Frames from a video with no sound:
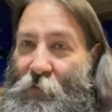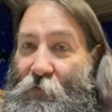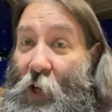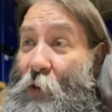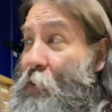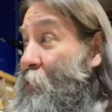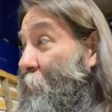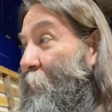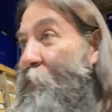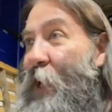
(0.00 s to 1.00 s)
photos of
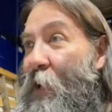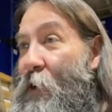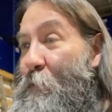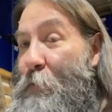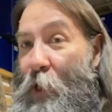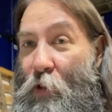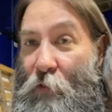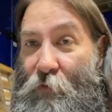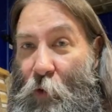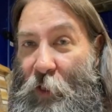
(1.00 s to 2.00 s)
a very
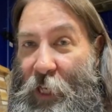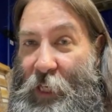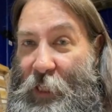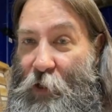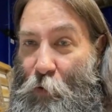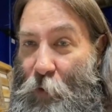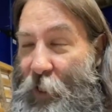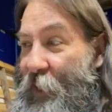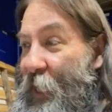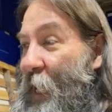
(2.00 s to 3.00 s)
beautiful lady who went
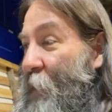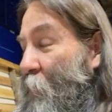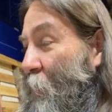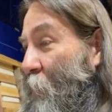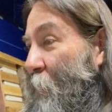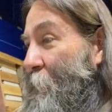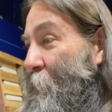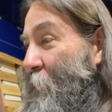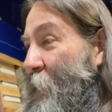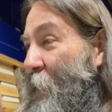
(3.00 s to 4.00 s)
and got her,
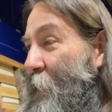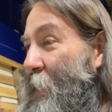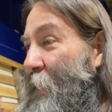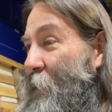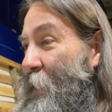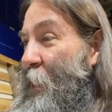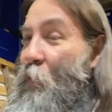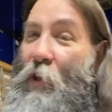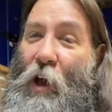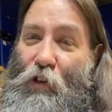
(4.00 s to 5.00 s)
you know,
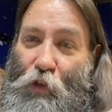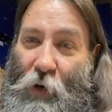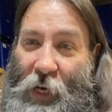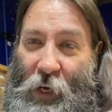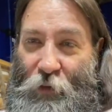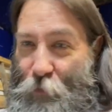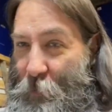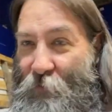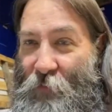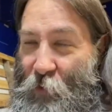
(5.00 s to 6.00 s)
lingerie
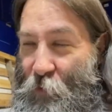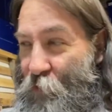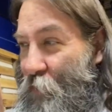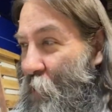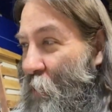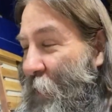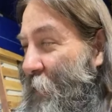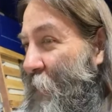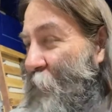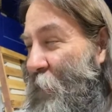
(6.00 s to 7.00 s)
husband photos called.
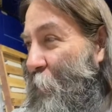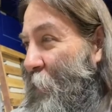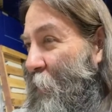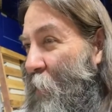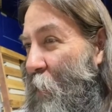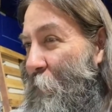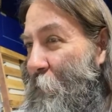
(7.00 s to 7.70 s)
I forget what they're called.